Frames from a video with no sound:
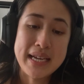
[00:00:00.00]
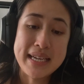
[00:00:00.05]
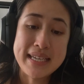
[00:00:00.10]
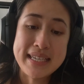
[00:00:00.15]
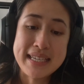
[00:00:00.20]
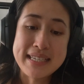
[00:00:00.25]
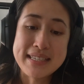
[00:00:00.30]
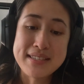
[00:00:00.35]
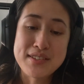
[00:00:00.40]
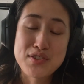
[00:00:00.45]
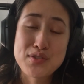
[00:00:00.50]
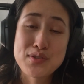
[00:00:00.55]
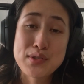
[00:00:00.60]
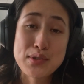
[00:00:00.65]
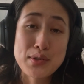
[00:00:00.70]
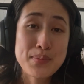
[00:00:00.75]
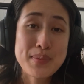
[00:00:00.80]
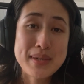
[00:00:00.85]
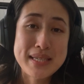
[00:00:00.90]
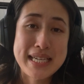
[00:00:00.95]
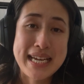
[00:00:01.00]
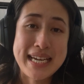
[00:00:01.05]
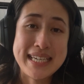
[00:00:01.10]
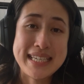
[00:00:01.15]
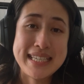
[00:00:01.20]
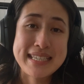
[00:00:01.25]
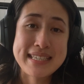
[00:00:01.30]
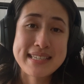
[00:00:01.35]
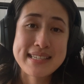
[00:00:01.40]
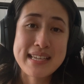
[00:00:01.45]
It is super
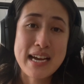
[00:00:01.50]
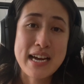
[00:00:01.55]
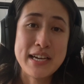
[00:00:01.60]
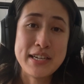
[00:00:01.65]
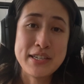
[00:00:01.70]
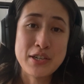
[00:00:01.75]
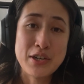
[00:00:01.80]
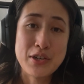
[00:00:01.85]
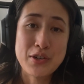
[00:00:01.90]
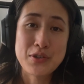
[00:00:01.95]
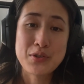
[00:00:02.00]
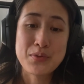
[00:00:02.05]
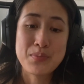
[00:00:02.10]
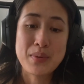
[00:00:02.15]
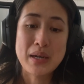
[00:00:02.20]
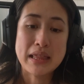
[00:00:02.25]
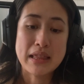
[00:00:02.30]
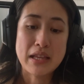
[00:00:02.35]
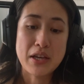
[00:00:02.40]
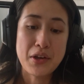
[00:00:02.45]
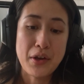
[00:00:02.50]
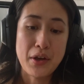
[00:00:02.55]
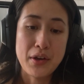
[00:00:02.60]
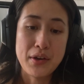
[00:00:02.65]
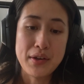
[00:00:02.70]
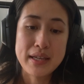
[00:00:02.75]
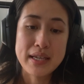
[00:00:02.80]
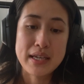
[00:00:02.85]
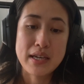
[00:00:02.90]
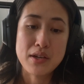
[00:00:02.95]
tedious, I know, but the
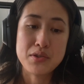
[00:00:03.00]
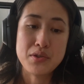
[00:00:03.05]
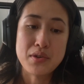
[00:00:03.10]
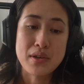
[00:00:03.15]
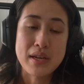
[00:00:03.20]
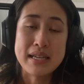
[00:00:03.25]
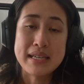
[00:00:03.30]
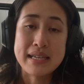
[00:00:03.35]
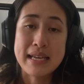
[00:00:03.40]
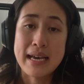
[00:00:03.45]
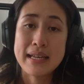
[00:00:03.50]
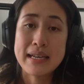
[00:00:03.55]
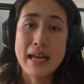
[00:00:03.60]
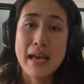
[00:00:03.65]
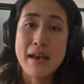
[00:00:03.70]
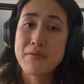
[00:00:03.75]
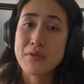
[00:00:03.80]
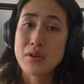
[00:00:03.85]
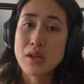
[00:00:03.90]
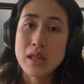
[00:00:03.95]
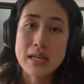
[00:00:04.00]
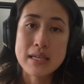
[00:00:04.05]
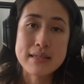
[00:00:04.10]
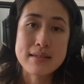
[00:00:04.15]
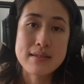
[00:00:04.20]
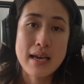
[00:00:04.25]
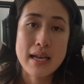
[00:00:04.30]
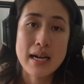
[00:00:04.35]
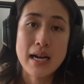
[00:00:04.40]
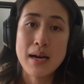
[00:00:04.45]
earlier you can get everything
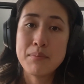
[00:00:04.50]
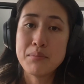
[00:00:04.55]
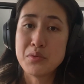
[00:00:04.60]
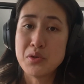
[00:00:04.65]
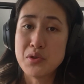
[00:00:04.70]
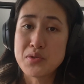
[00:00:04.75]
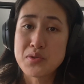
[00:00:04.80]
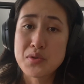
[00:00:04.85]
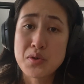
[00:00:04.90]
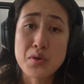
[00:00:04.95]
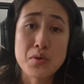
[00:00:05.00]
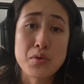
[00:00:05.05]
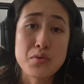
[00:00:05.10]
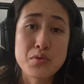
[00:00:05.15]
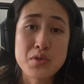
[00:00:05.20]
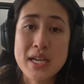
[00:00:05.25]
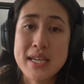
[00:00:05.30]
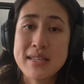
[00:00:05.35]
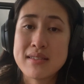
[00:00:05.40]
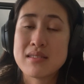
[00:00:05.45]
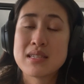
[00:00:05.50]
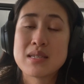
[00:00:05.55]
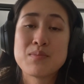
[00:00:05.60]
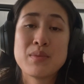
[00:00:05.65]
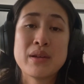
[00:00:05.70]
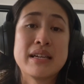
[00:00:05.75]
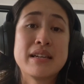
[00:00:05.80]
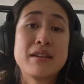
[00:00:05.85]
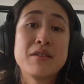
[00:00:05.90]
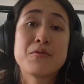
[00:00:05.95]
set up, use Google Sheets, there's
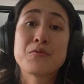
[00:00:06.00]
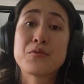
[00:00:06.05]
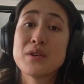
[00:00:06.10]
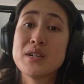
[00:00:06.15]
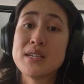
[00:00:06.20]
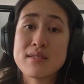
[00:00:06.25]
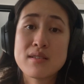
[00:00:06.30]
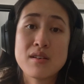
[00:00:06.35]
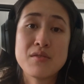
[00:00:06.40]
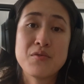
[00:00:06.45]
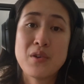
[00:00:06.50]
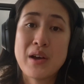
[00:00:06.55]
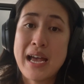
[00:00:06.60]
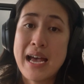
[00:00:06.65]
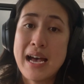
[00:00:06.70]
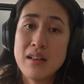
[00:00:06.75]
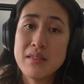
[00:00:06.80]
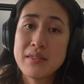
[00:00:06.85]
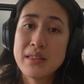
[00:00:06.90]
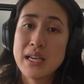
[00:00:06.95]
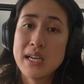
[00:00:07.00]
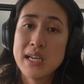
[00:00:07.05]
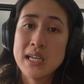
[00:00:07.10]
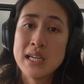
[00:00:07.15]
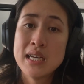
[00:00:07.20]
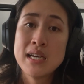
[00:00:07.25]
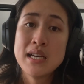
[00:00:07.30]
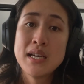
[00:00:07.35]
plenty of free software out there.